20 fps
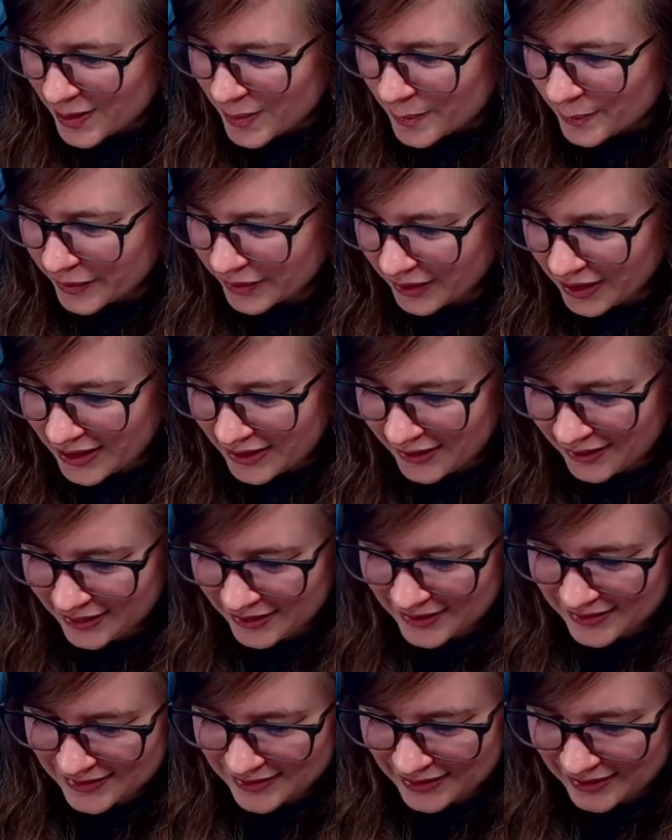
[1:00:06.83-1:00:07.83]
But a lot of
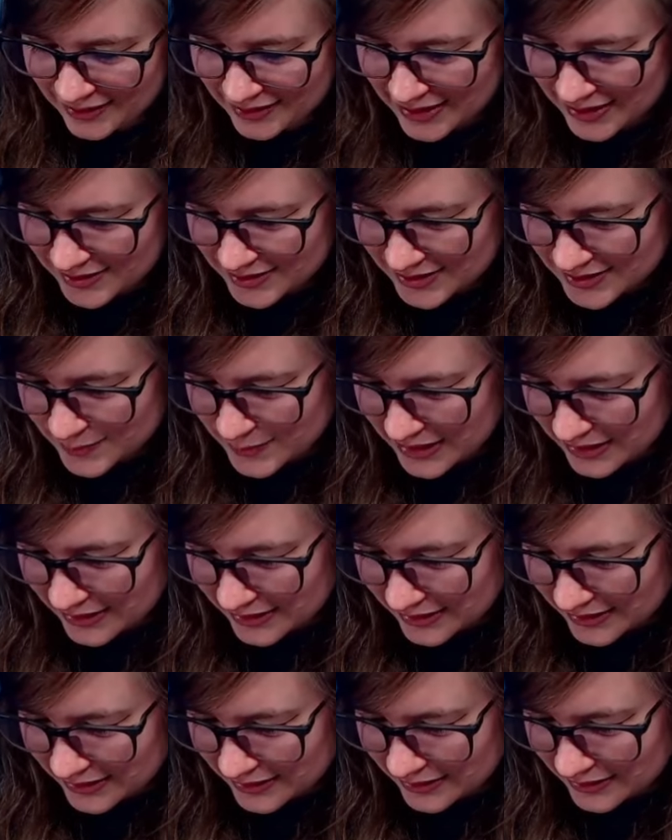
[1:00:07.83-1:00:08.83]
things like that just make
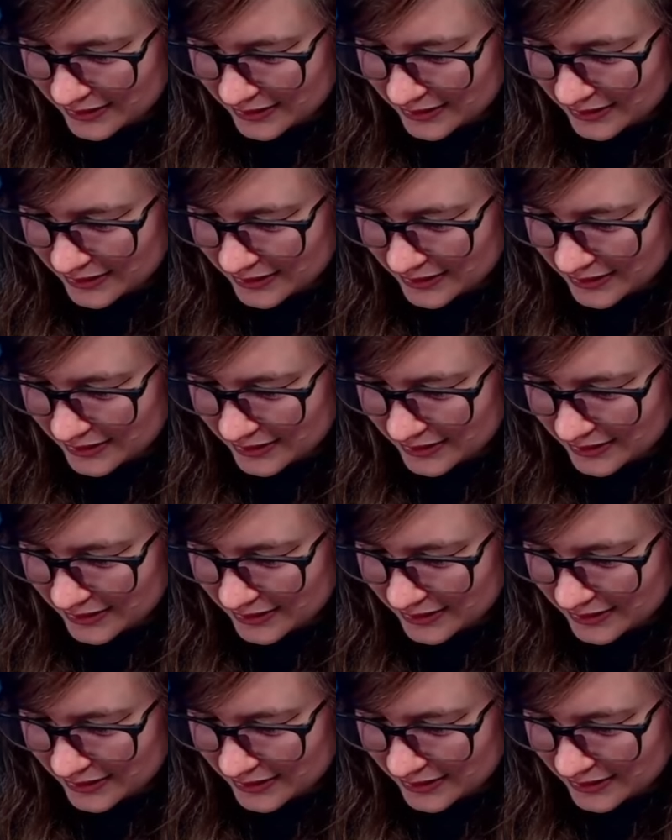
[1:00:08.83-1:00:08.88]
it